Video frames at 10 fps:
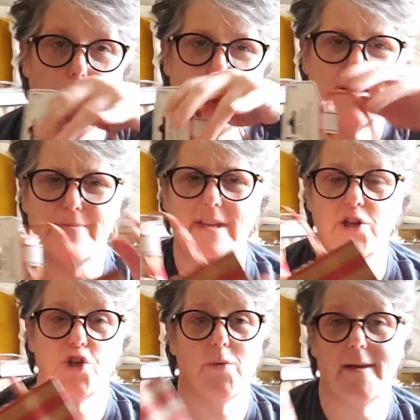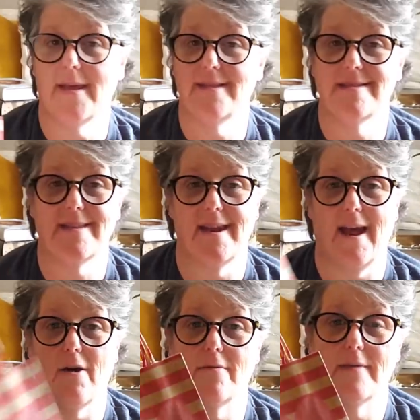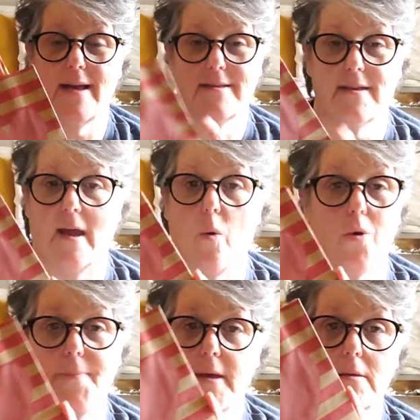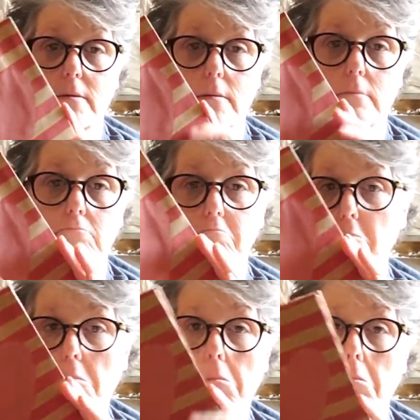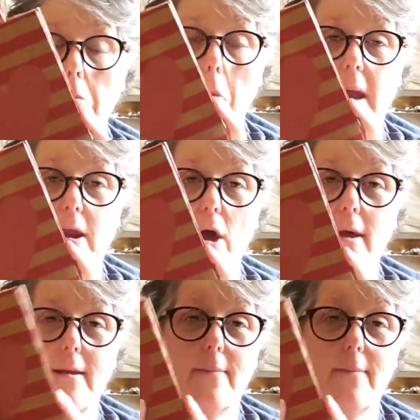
put some tissue in it, and sit it out as a decor piece. Why not?